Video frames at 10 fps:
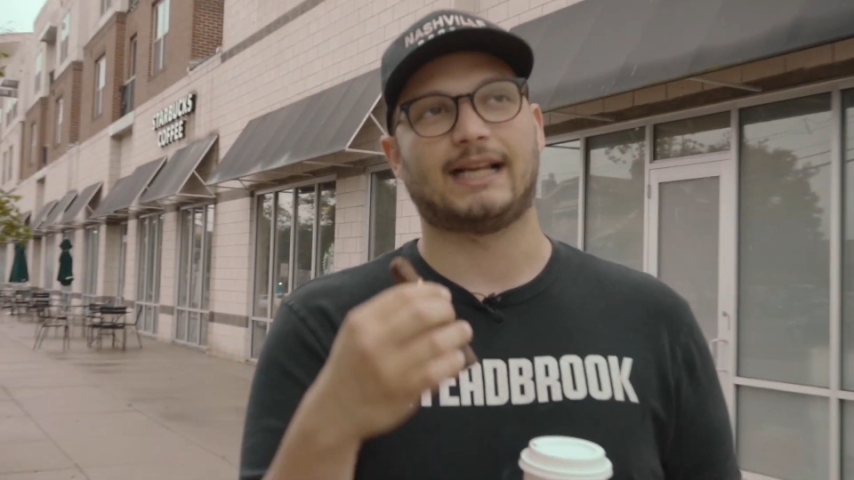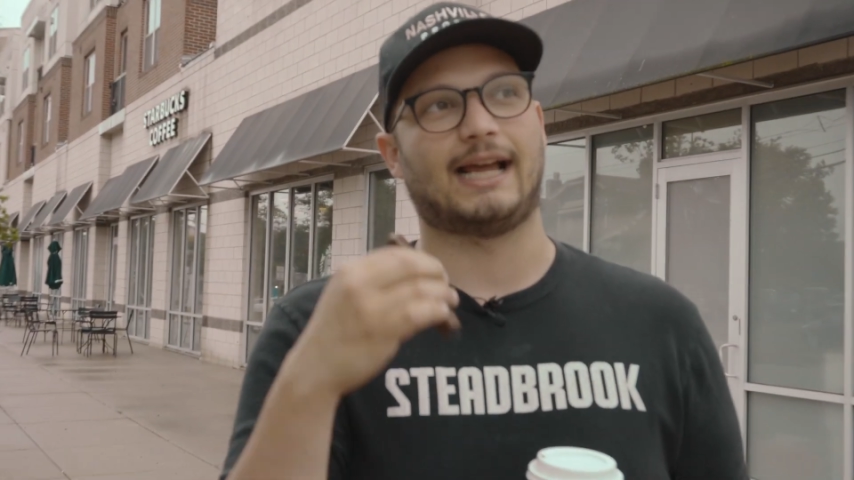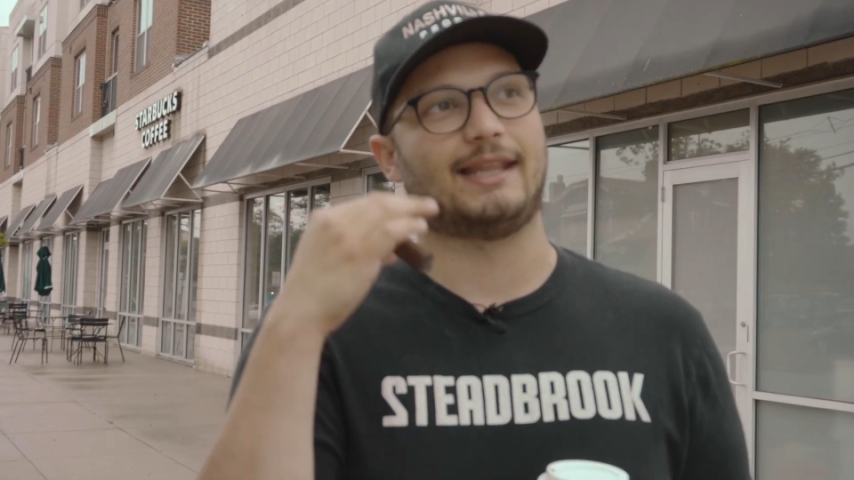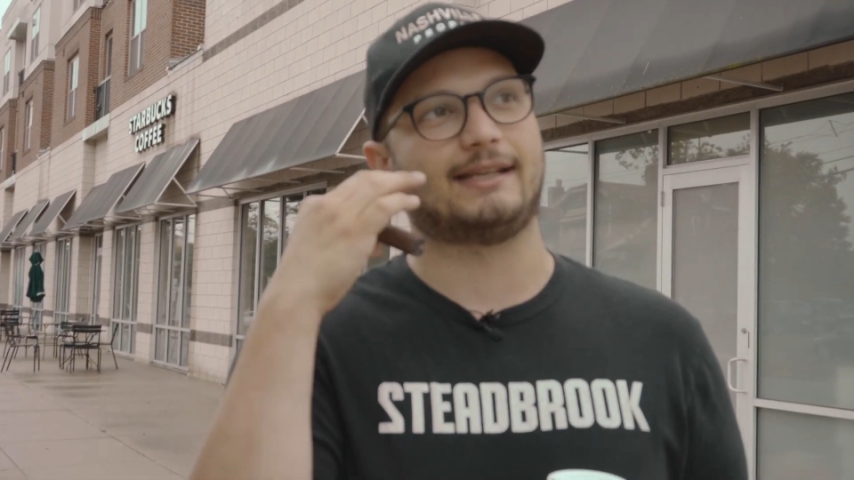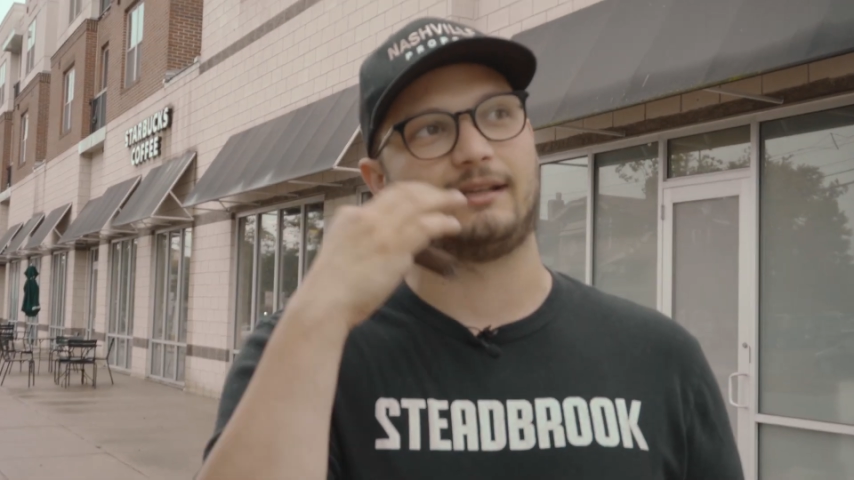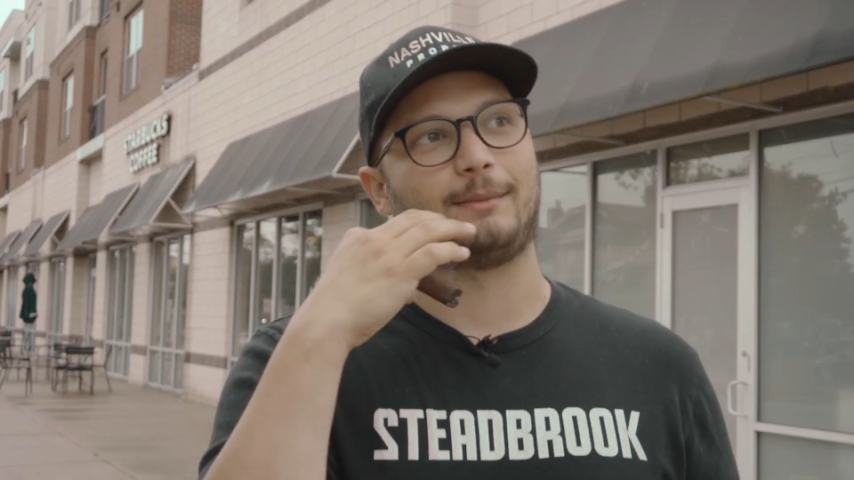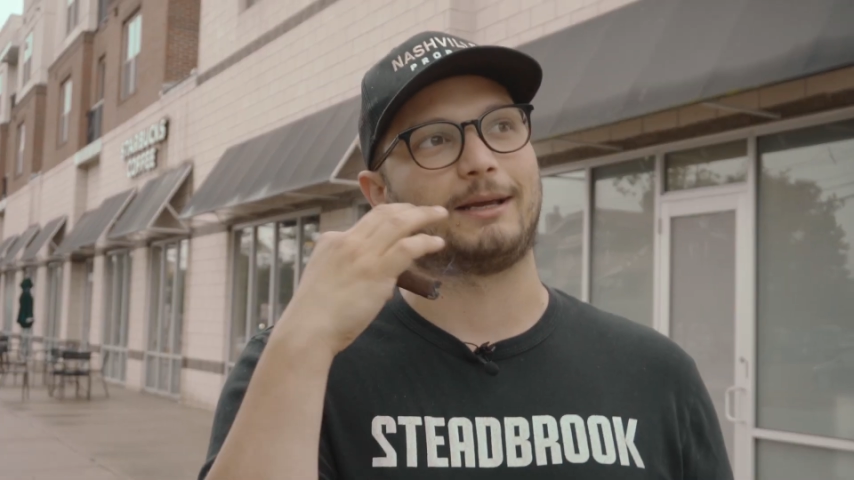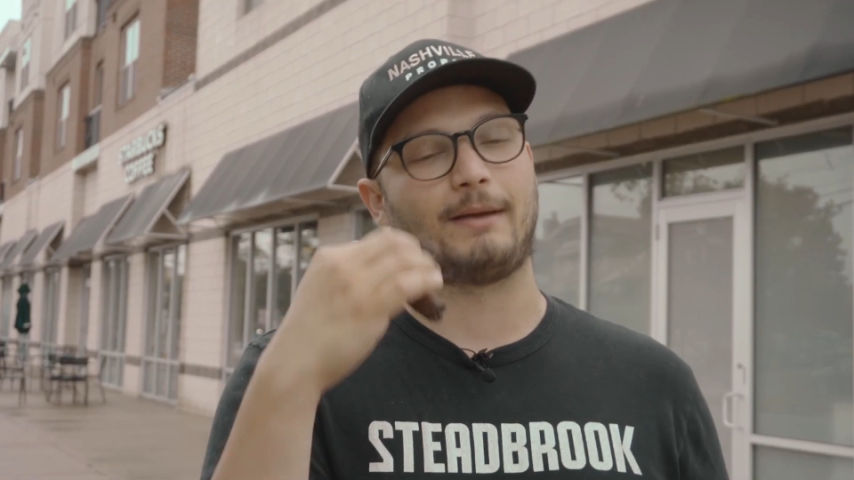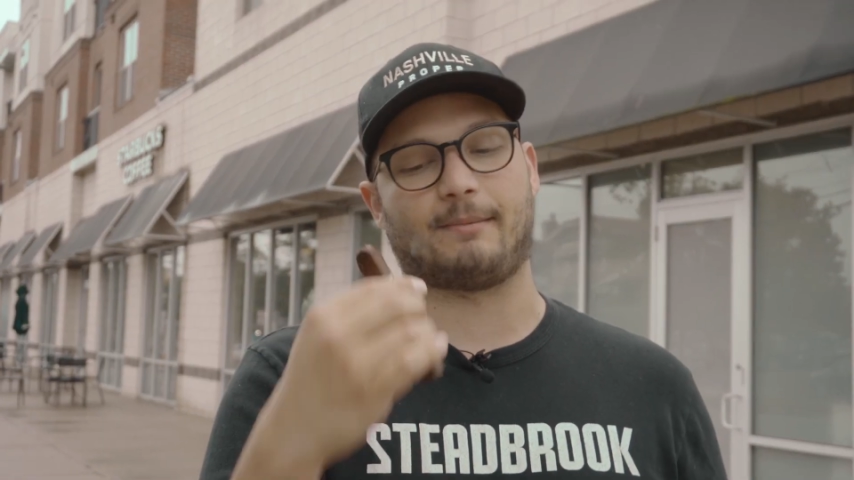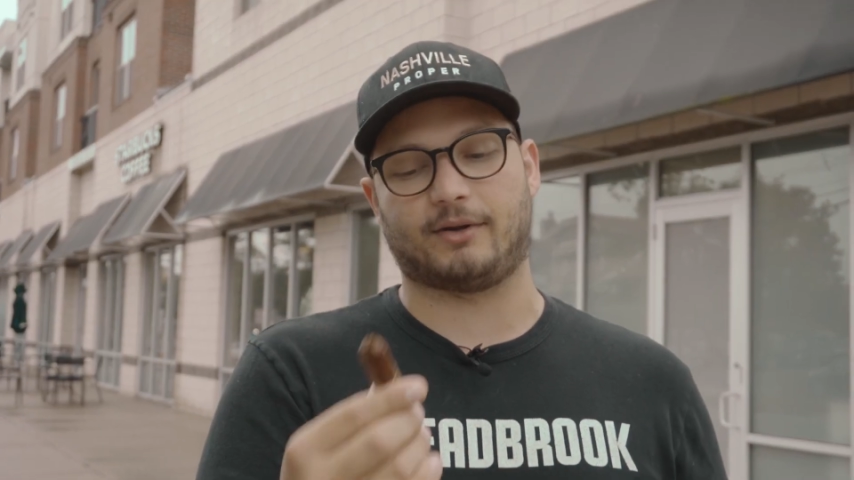and then some
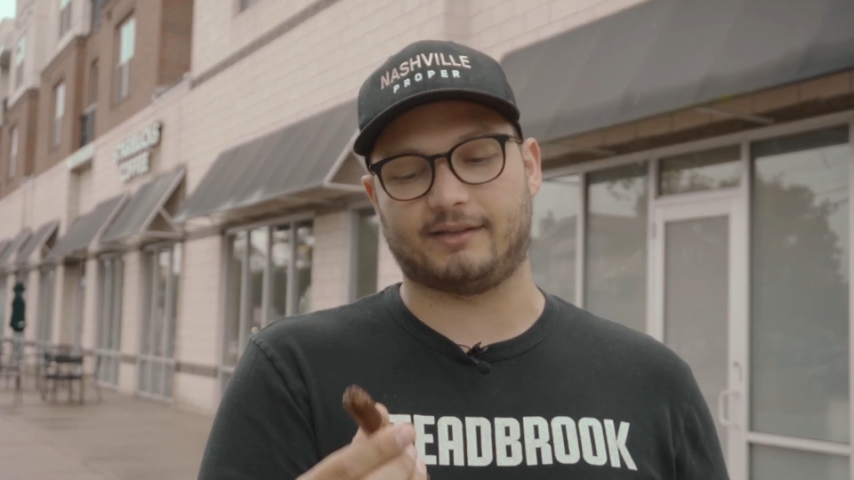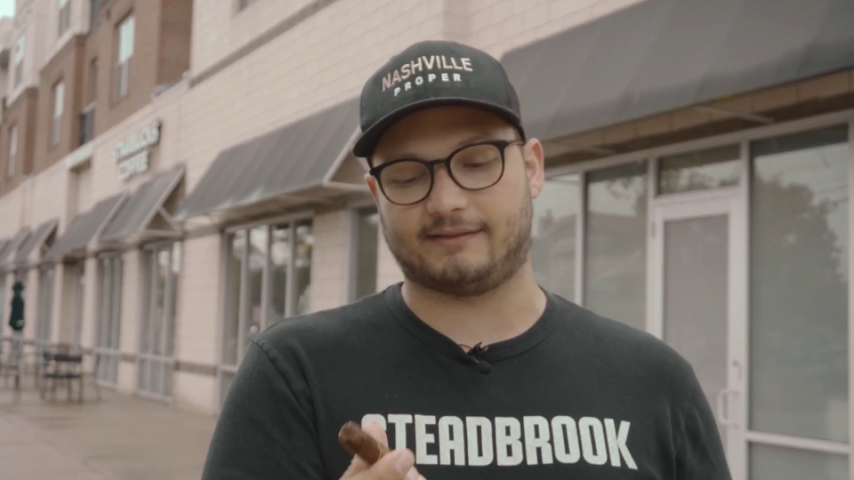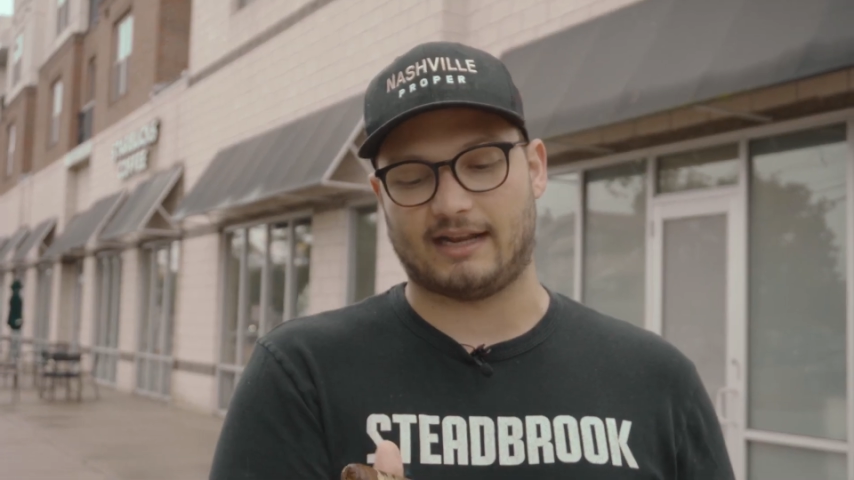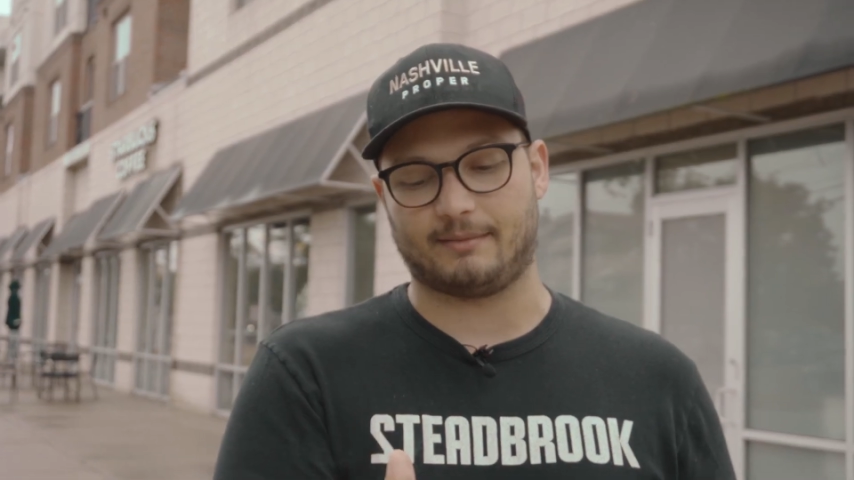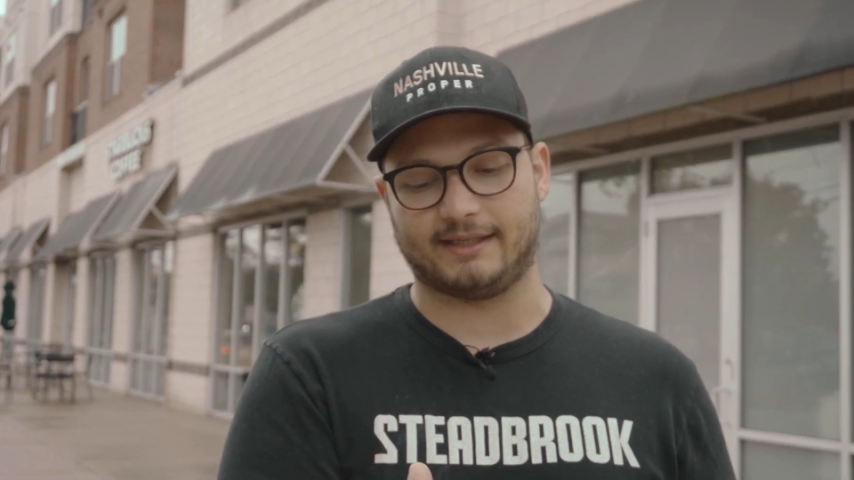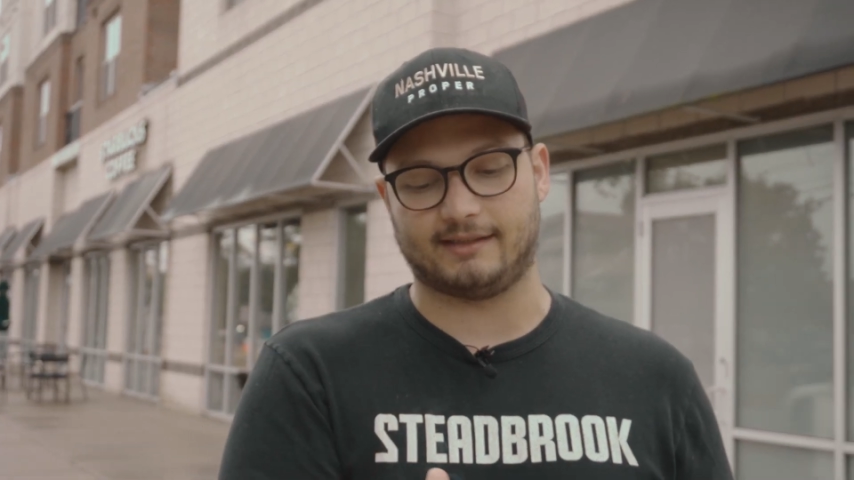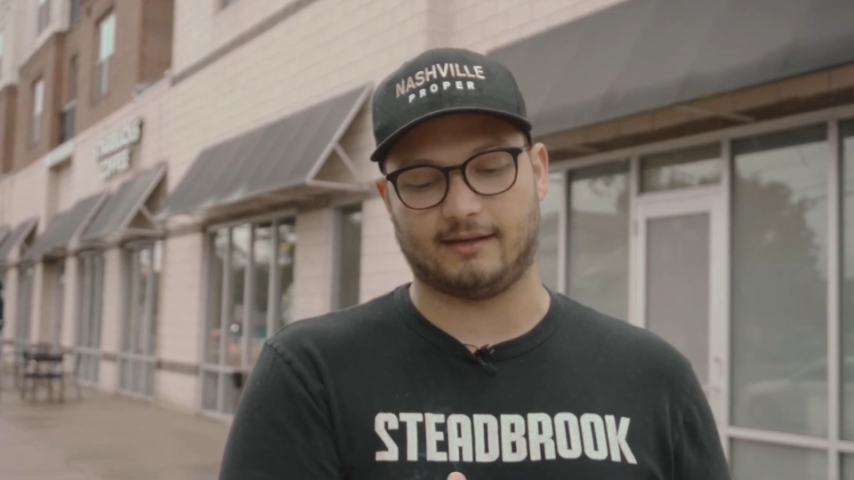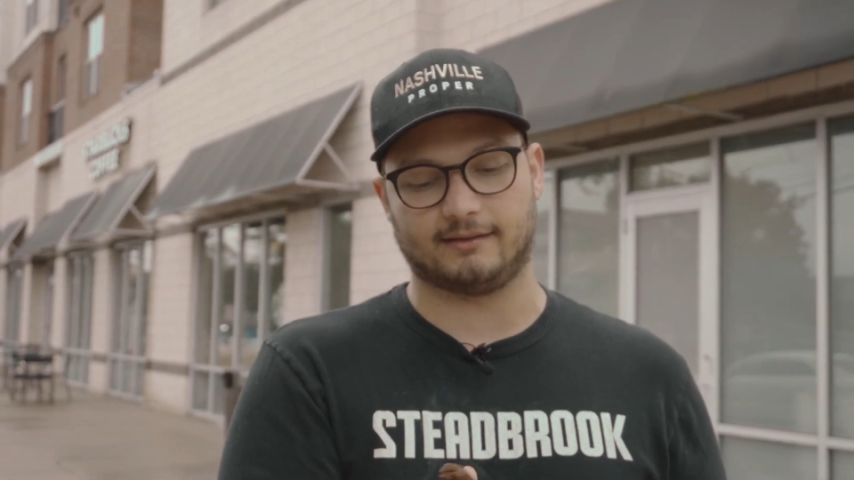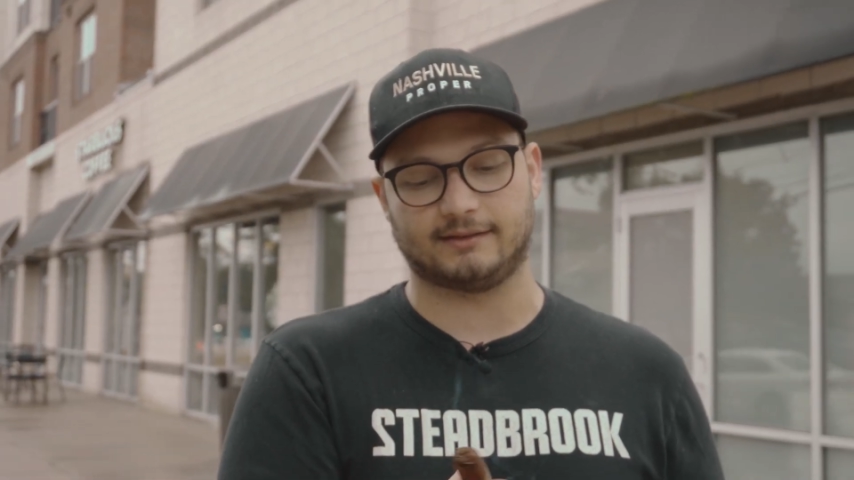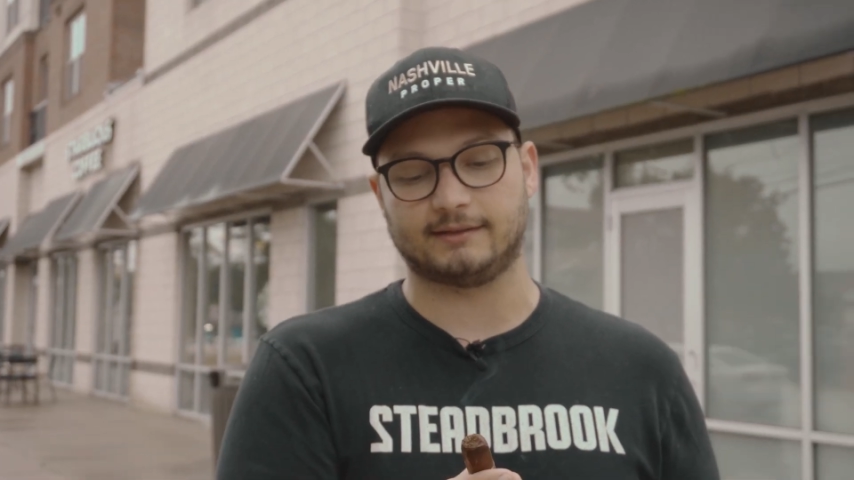like pepper on the side of my
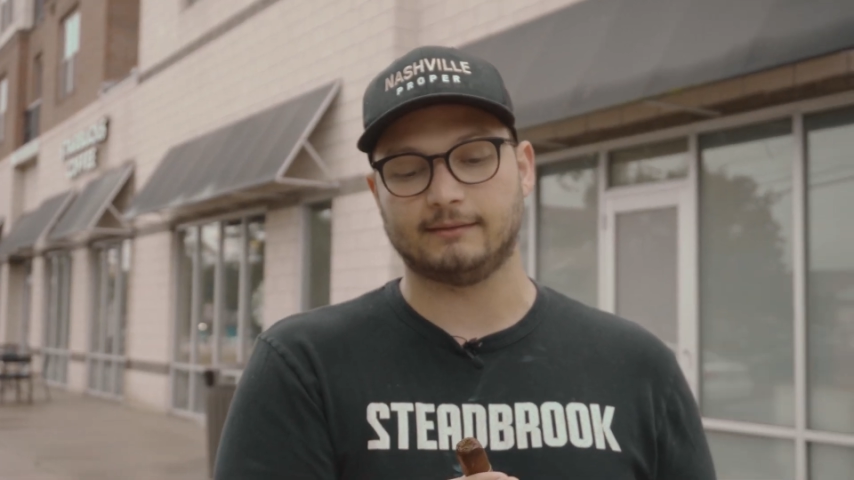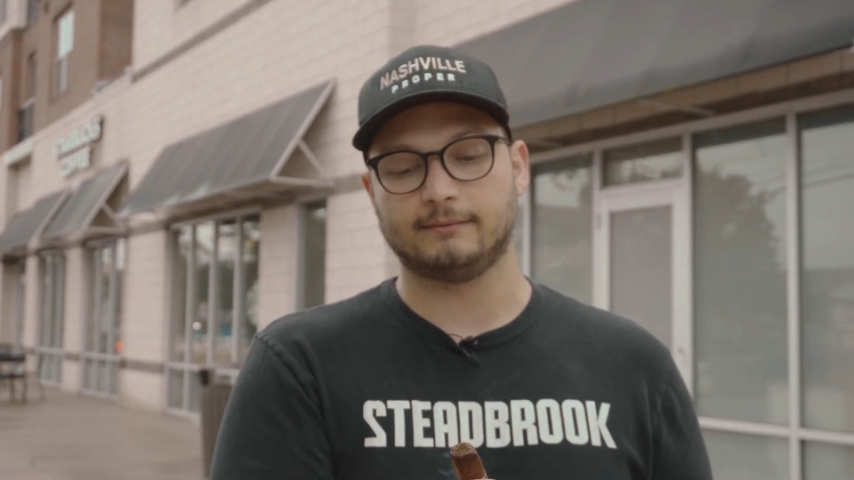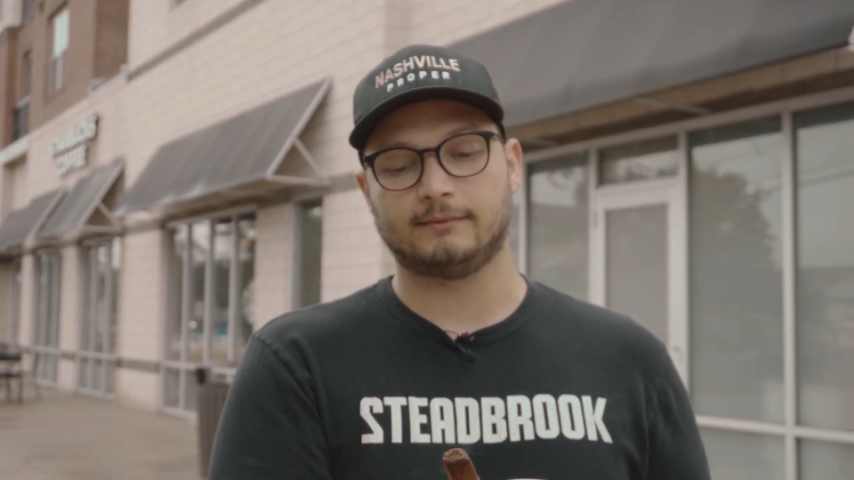tongues,